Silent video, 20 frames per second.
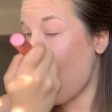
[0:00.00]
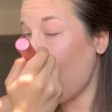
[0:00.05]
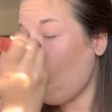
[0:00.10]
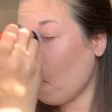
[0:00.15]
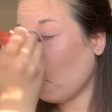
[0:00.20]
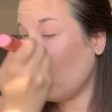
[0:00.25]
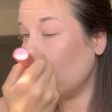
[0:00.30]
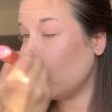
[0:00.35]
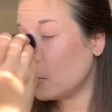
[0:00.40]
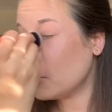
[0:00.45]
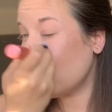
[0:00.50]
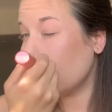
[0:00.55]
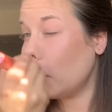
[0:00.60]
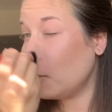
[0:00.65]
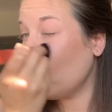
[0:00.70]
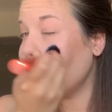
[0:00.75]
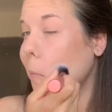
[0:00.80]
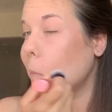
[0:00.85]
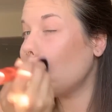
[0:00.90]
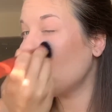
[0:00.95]
what is
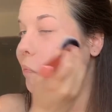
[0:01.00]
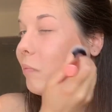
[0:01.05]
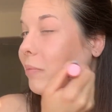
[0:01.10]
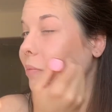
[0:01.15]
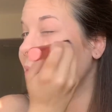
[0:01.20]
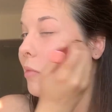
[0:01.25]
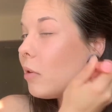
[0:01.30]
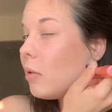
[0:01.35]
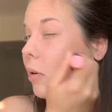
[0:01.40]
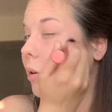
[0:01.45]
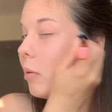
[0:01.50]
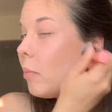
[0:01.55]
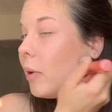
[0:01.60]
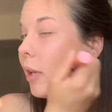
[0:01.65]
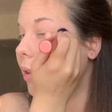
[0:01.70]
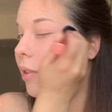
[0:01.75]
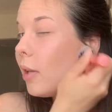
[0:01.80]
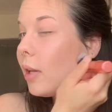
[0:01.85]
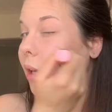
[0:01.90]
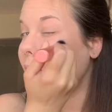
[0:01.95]
it? What am I
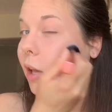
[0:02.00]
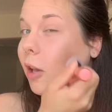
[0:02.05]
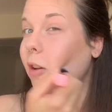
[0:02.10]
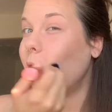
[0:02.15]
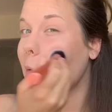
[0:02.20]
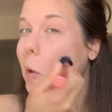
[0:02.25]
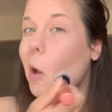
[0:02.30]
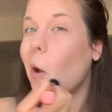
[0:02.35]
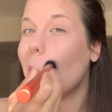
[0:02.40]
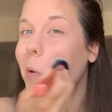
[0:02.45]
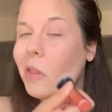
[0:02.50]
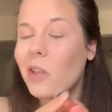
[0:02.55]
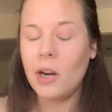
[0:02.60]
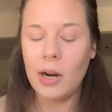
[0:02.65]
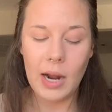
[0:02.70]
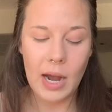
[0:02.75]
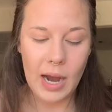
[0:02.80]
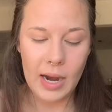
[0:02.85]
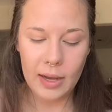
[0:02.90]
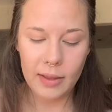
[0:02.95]
thinking of? Oh,
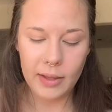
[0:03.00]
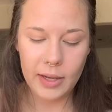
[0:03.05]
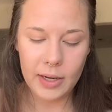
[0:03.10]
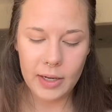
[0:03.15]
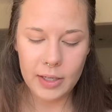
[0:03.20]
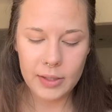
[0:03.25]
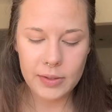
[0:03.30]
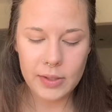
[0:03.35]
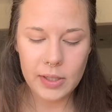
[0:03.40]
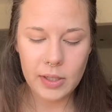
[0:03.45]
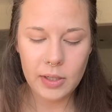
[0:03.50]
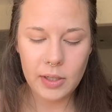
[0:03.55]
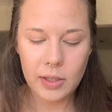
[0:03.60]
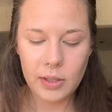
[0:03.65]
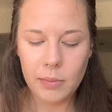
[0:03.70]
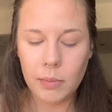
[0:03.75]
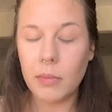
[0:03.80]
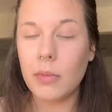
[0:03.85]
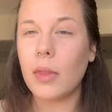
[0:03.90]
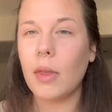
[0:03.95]
their highlighting
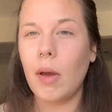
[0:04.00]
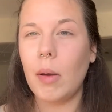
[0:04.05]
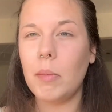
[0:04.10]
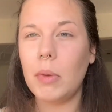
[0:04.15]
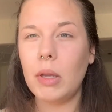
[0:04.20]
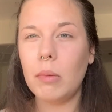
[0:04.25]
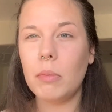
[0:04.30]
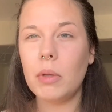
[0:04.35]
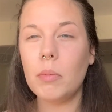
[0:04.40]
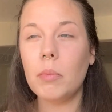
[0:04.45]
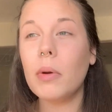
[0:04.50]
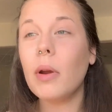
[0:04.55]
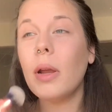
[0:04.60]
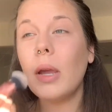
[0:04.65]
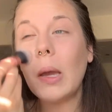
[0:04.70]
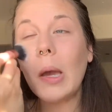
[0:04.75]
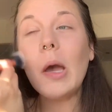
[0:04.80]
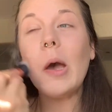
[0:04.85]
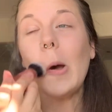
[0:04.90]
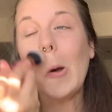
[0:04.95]
serum. That made me
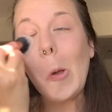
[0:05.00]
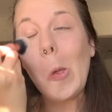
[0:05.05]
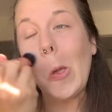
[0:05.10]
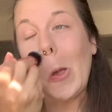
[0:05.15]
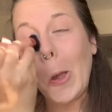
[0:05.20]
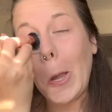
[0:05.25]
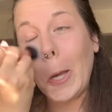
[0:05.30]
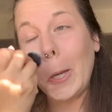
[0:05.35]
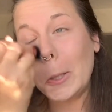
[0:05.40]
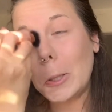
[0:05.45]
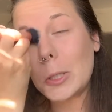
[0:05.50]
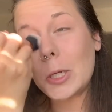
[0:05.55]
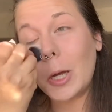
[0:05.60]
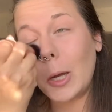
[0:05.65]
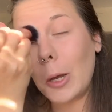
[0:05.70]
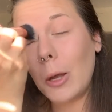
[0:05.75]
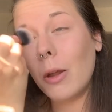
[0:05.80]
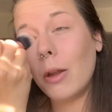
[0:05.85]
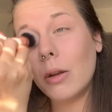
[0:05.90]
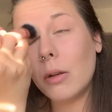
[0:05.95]
break out like a
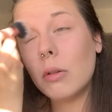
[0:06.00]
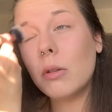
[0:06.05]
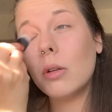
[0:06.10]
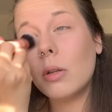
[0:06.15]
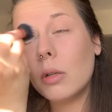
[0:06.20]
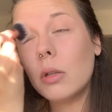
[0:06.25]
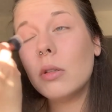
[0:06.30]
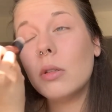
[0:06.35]
ton.